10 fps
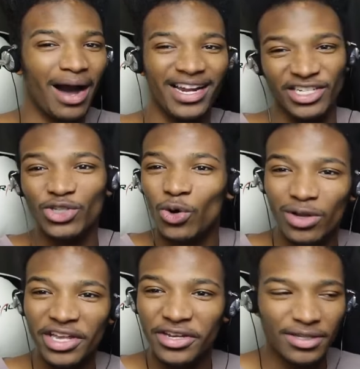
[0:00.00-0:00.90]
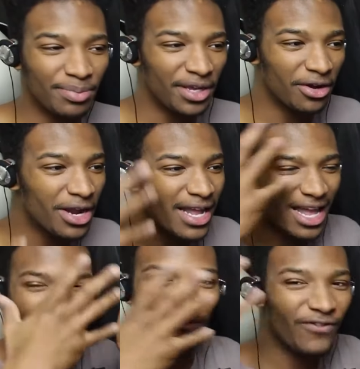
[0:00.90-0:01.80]
bodies totally disappear,
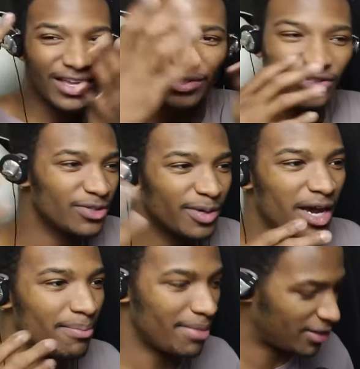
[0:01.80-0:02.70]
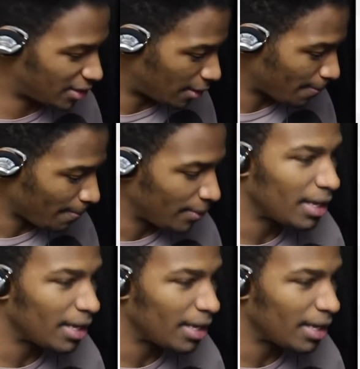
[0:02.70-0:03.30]
their faces just become messed up.